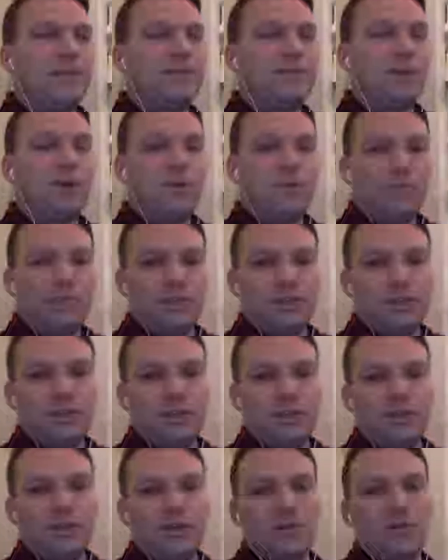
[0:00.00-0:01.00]
low
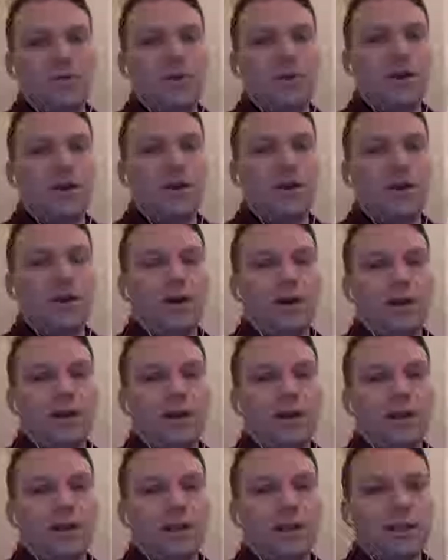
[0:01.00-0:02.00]
vision or
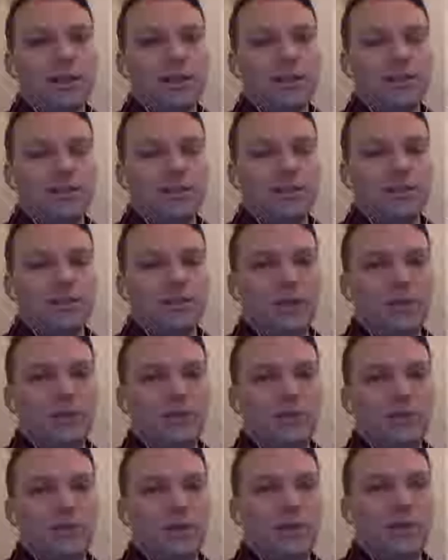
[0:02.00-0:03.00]
are in a
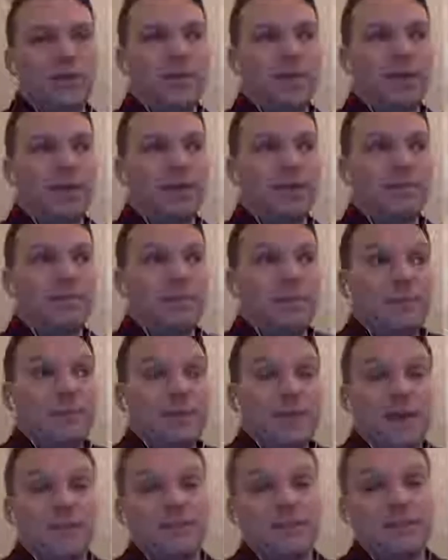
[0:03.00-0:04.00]
situation where
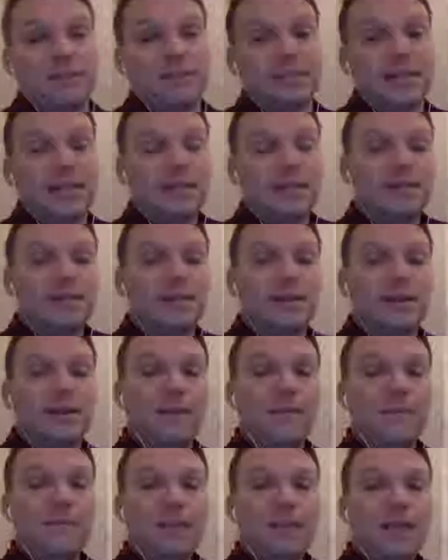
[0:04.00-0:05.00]
maybe they have a
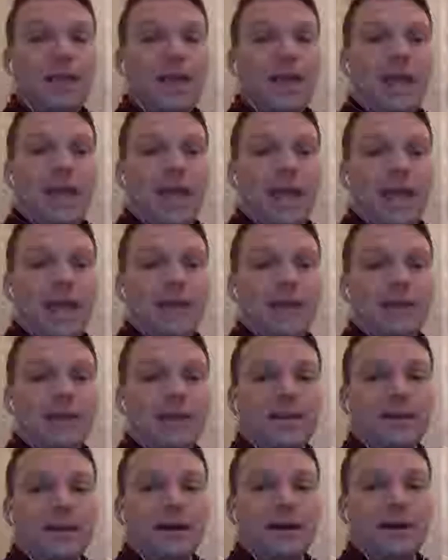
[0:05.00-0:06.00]
dyslexia,
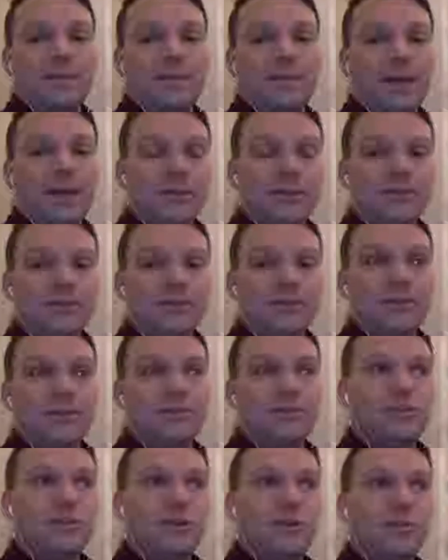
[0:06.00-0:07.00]
and
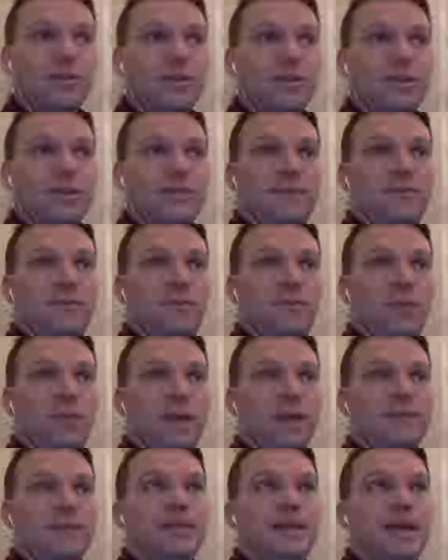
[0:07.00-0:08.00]
there's so many different
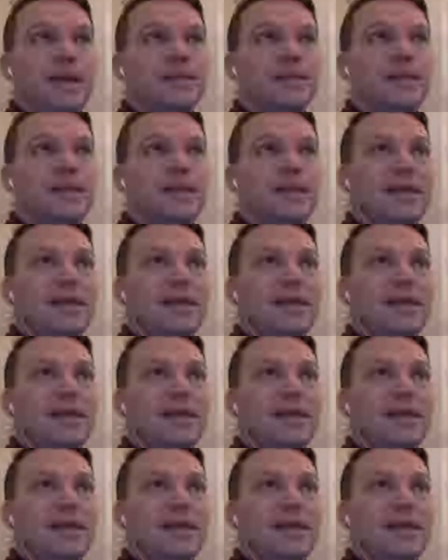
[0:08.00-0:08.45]
ways that